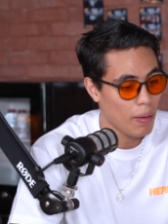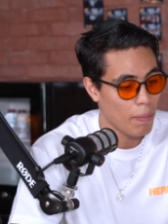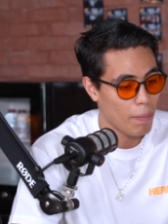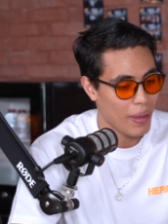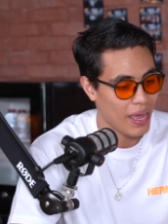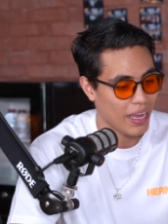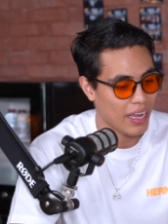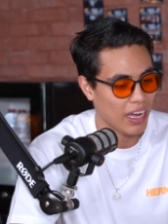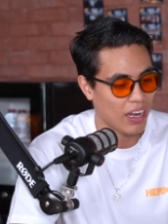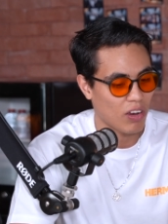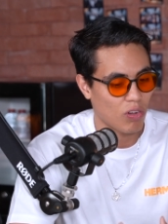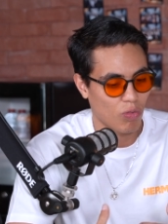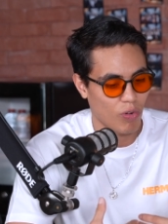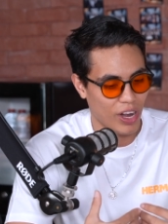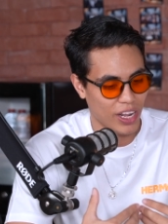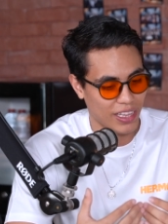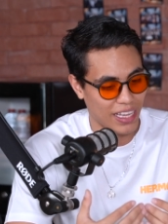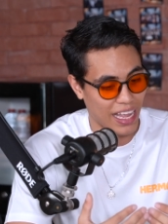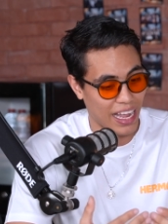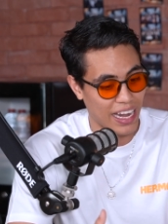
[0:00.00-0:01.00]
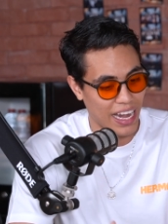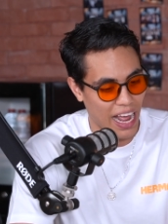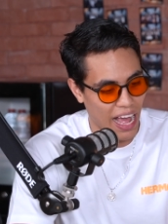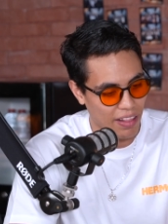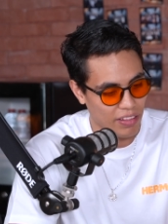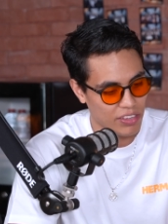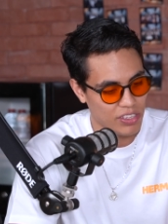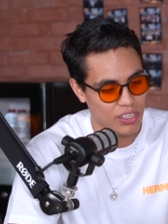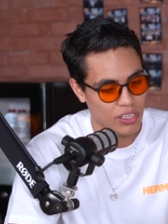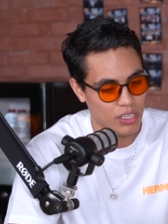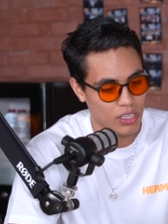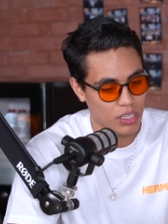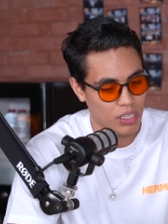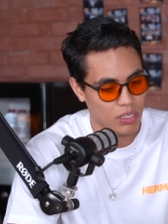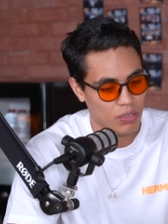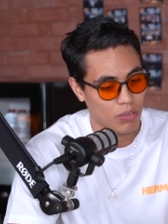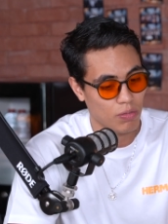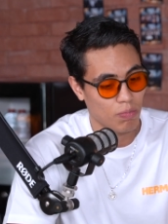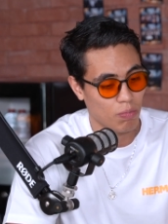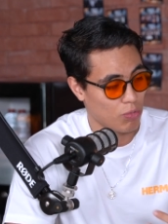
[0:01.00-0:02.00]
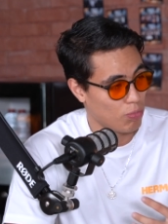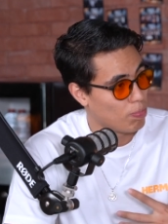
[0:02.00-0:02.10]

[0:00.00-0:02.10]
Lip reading: make a correct analysis